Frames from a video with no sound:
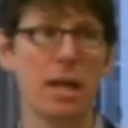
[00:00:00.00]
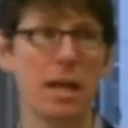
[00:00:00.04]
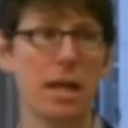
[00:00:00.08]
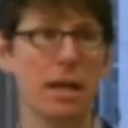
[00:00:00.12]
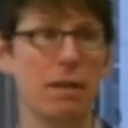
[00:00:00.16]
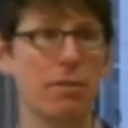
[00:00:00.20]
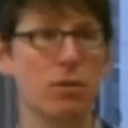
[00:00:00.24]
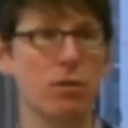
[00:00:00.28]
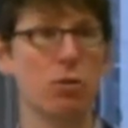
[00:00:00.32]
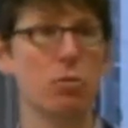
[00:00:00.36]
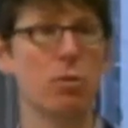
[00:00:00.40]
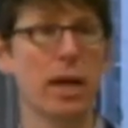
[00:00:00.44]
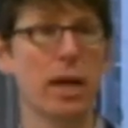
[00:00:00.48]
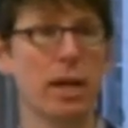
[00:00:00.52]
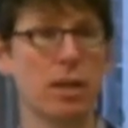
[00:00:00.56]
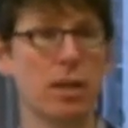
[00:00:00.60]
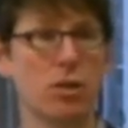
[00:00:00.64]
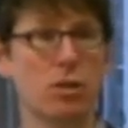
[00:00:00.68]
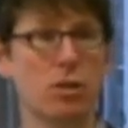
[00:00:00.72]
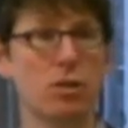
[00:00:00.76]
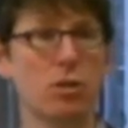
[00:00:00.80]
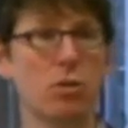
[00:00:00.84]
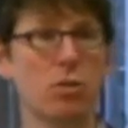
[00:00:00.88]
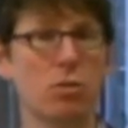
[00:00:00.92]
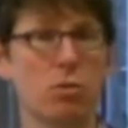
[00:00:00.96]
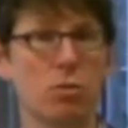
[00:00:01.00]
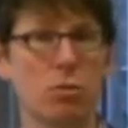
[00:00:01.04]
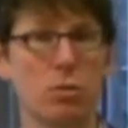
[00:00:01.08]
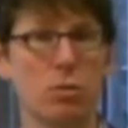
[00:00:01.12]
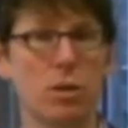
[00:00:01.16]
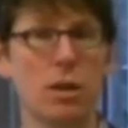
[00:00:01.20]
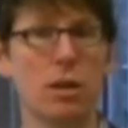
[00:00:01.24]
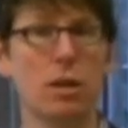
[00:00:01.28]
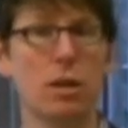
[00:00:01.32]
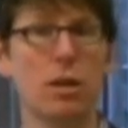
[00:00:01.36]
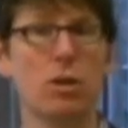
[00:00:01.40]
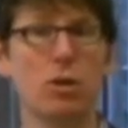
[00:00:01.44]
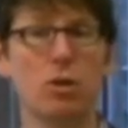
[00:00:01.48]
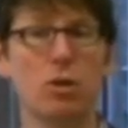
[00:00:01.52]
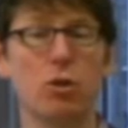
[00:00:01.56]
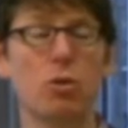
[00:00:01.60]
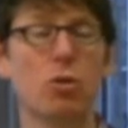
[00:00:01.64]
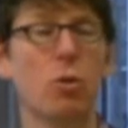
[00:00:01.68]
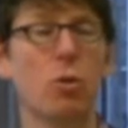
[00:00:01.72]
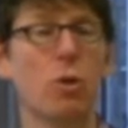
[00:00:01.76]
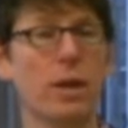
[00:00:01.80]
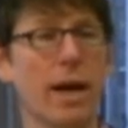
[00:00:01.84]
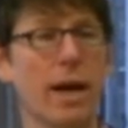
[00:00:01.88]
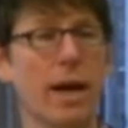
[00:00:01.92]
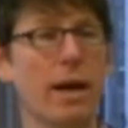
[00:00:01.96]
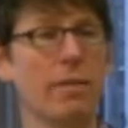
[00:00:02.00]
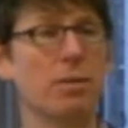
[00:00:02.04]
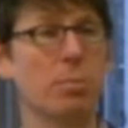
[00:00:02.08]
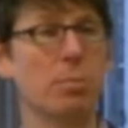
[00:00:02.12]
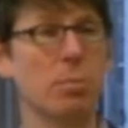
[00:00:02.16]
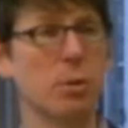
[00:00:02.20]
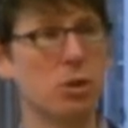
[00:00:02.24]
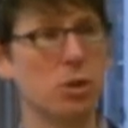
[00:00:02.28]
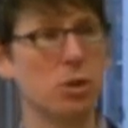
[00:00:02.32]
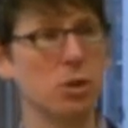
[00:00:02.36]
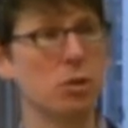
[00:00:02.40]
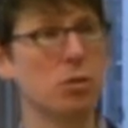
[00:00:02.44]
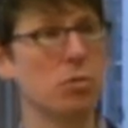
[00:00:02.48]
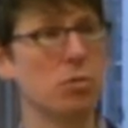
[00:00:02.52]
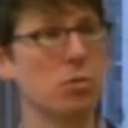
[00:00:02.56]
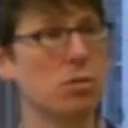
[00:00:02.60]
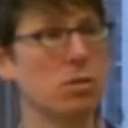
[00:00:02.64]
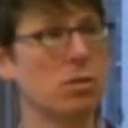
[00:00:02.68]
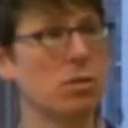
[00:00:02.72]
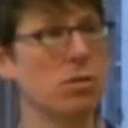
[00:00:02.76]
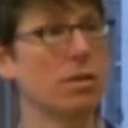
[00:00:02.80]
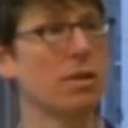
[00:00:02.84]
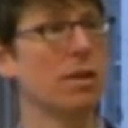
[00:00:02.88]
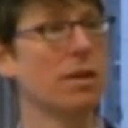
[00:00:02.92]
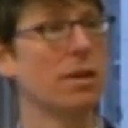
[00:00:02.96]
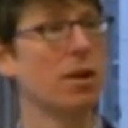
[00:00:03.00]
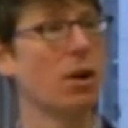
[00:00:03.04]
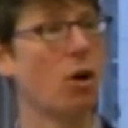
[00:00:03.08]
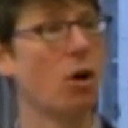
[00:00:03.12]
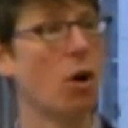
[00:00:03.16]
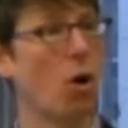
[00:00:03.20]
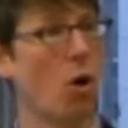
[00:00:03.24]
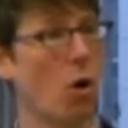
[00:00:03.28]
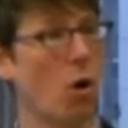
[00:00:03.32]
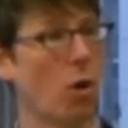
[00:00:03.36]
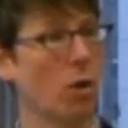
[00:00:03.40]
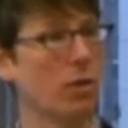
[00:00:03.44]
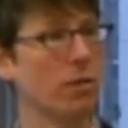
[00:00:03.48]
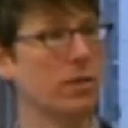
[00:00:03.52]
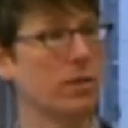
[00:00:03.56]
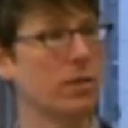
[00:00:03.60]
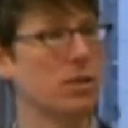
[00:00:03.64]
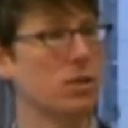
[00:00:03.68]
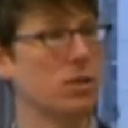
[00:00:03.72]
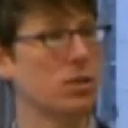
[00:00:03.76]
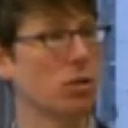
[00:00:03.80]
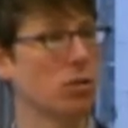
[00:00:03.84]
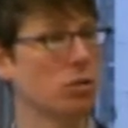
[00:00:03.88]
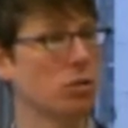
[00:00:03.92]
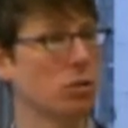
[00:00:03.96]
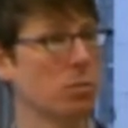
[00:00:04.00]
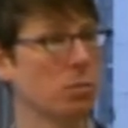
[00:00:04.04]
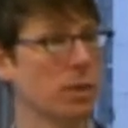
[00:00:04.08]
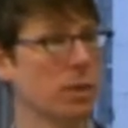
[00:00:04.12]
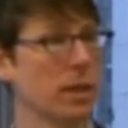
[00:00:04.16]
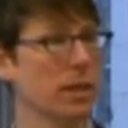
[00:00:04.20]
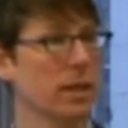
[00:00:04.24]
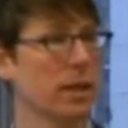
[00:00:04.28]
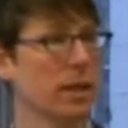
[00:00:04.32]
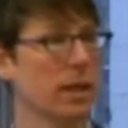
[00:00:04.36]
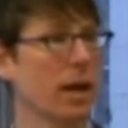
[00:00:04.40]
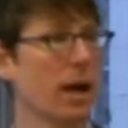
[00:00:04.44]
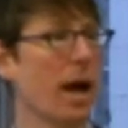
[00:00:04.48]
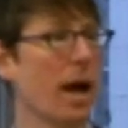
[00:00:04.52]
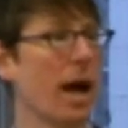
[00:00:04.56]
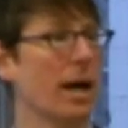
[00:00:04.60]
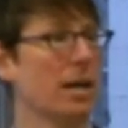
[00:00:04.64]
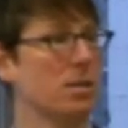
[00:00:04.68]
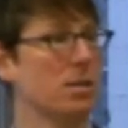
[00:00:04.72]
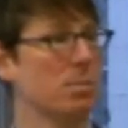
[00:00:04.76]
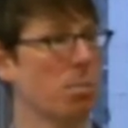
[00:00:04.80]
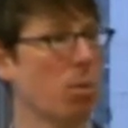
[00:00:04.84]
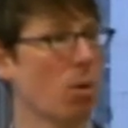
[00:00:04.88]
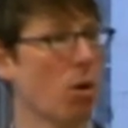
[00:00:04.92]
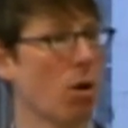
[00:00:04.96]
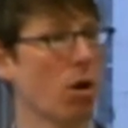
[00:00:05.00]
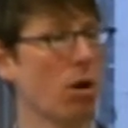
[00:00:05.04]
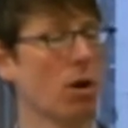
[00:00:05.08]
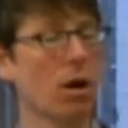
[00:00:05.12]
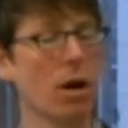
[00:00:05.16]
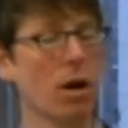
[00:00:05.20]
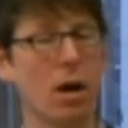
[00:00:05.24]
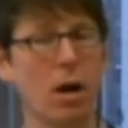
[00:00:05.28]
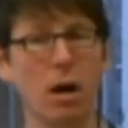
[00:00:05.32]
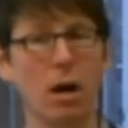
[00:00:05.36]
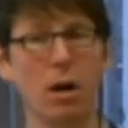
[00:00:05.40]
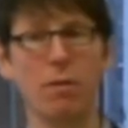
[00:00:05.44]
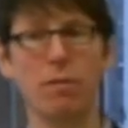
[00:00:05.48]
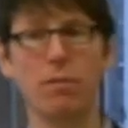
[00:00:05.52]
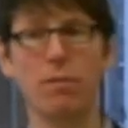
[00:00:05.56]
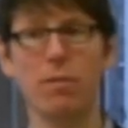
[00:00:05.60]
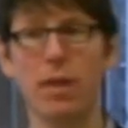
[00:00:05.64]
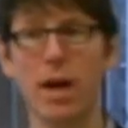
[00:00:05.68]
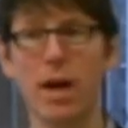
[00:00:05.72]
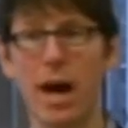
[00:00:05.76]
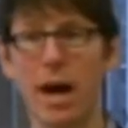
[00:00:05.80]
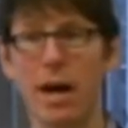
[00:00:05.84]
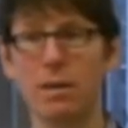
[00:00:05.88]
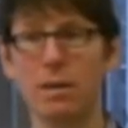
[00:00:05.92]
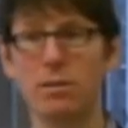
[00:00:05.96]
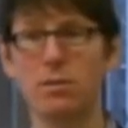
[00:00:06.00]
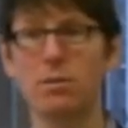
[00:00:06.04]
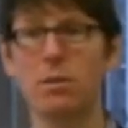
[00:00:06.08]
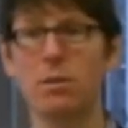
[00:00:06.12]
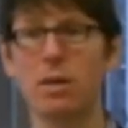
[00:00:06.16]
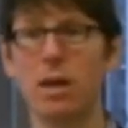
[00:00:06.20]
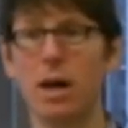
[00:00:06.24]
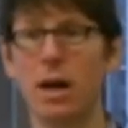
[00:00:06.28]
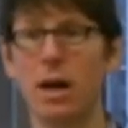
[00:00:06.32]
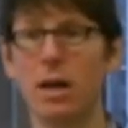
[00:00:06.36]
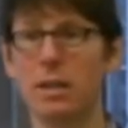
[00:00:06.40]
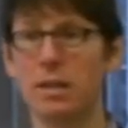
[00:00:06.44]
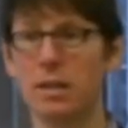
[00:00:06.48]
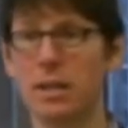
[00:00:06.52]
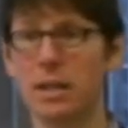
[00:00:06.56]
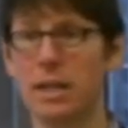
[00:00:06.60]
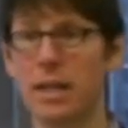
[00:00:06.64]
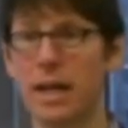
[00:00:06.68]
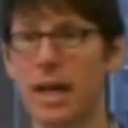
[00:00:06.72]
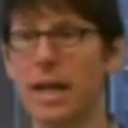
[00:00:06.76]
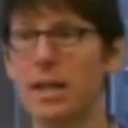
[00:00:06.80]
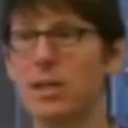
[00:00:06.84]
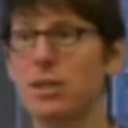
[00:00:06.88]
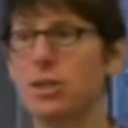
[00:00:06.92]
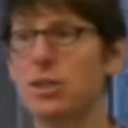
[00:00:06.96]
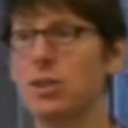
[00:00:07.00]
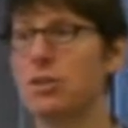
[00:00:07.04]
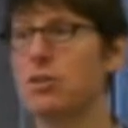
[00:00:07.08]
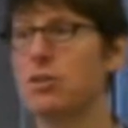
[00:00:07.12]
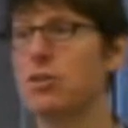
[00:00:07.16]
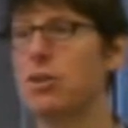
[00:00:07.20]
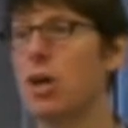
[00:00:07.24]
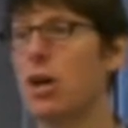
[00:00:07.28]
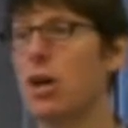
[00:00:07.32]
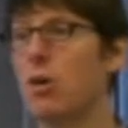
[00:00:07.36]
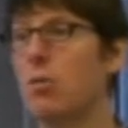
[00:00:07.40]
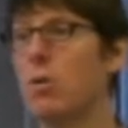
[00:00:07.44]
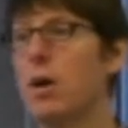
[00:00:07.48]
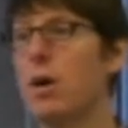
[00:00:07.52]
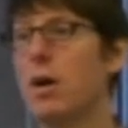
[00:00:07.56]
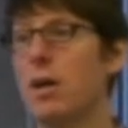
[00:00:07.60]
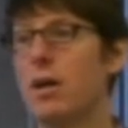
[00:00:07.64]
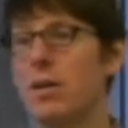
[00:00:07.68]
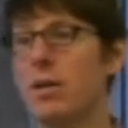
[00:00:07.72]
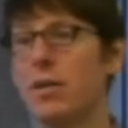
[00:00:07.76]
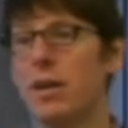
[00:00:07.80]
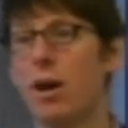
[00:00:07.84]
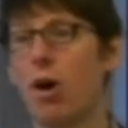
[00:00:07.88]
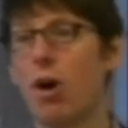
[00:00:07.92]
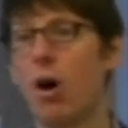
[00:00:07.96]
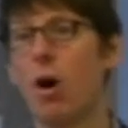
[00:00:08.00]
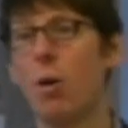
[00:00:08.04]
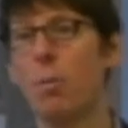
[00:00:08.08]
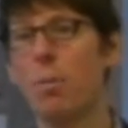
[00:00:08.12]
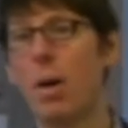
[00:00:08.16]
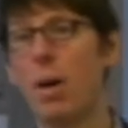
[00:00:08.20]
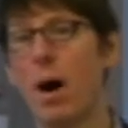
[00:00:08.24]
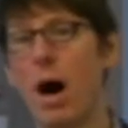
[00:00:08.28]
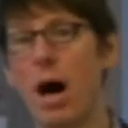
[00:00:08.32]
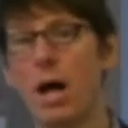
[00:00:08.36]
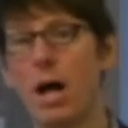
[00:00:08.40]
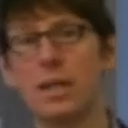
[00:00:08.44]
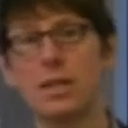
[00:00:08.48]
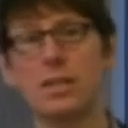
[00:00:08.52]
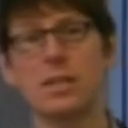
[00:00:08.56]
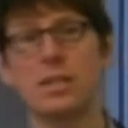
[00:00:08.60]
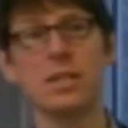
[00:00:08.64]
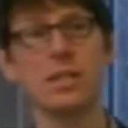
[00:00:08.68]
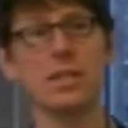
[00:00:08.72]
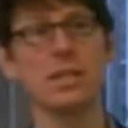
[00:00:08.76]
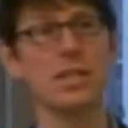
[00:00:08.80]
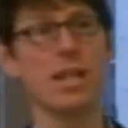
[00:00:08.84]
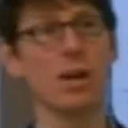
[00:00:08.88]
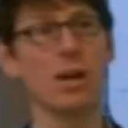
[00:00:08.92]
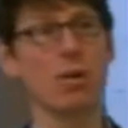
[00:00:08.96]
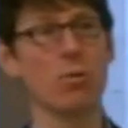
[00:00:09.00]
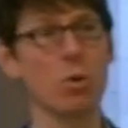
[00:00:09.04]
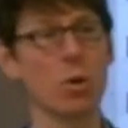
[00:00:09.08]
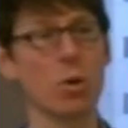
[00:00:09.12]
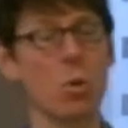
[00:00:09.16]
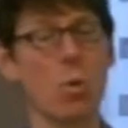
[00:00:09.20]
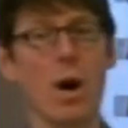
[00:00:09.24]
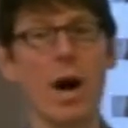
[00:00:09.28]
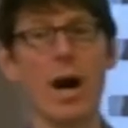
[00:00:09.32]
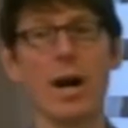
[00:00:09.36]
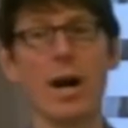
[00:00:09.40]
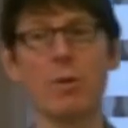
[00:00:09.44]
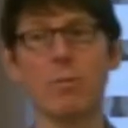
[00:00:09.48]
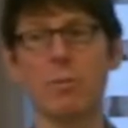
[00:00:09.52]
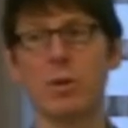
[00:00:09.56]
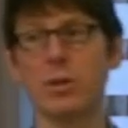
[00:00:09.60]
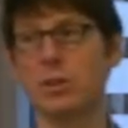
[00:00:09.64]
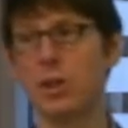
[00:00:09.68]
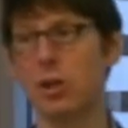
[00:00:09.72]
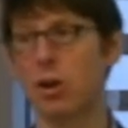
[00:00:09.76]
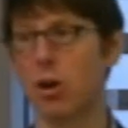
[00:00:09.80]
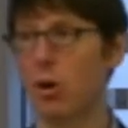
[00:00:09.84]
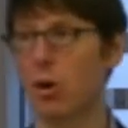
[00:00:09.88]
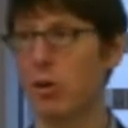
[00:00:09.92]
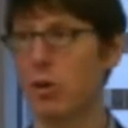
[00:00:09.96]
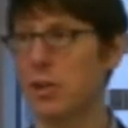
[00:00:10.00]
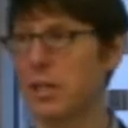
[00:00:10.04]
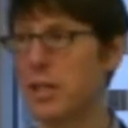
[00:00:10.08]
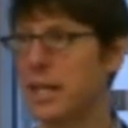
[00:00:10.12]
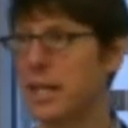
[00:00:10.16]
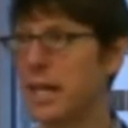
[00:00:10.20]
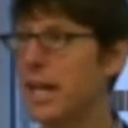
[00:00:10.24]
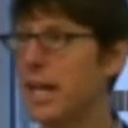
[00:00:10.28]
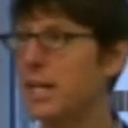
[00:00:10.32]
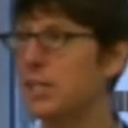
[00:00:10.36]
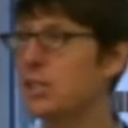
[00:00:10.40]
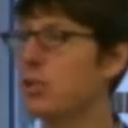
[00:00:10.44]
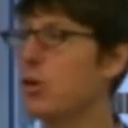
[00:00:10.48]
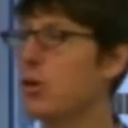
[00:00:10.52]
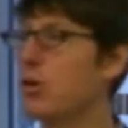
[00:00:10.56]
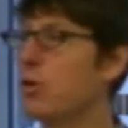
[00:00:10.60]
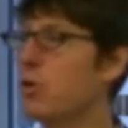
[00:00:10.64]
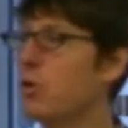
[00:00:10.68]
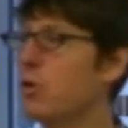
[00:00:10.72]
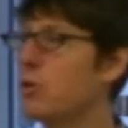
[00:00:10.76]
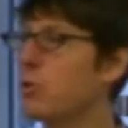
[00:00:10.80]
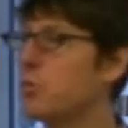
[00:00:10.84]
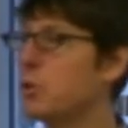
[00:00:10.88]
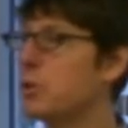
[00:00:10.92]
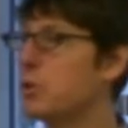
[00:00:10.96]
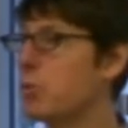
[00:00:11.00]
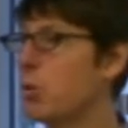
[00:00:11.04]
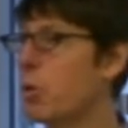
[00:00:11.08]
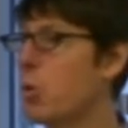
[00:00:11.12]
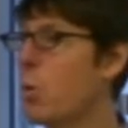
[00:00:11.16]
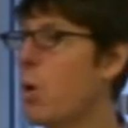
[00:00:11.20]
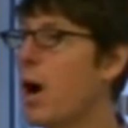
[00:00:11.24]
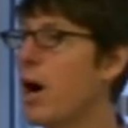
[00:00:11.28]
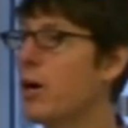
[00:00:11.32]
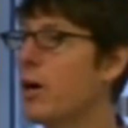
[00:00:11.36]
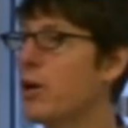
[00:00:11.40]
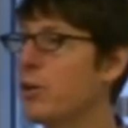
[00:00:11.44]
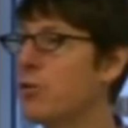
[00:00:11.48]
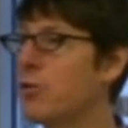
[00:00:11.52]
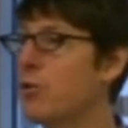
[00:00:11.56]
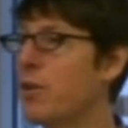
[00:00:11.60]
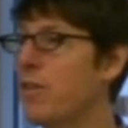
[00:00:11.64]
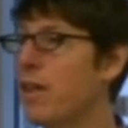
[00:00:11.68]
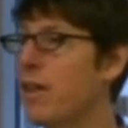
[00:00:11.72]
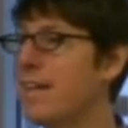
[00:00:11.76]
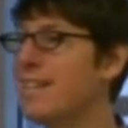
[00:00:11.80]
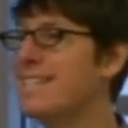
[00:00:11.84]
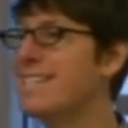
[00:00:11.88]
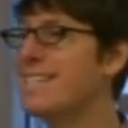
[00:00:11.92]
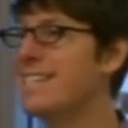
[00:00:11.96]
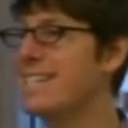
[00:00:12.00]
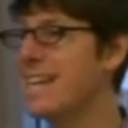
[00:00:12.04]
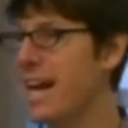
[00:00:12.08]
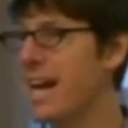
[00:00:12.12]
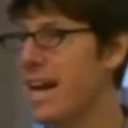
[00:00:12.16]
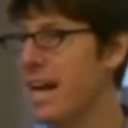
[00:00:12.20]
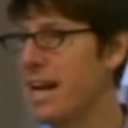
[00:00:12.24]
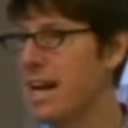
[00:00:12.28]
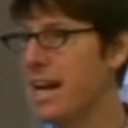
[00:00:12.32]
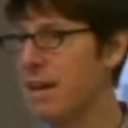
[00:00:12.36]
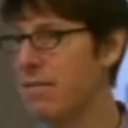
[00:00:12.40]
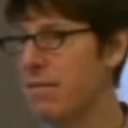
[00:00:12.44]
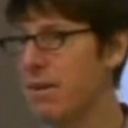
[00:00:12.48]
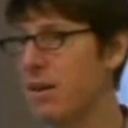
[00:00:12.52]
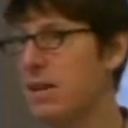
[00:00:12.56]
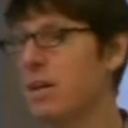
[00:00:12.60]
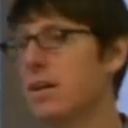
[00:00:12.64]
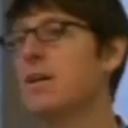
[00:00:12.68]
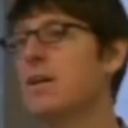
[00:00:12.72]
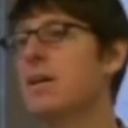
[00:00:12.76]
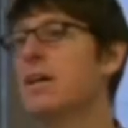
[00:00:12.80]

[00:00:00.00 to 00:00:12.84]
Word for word: If you get sued, you're going to have to produce all of this social media as part of that uh, litigation. So there are policies that are required, which are called litigation holds, which require you to then save